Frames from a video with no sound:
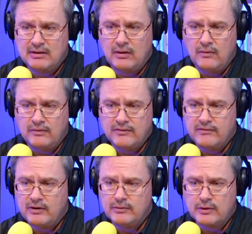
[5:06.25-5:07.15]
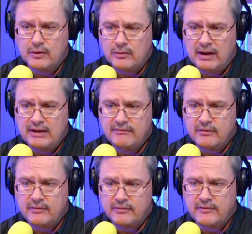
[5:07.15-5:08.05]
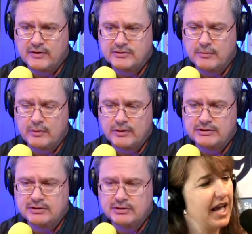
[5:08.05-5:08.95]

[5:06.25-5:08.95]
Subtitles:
over the phone or online for a reverse mortgage?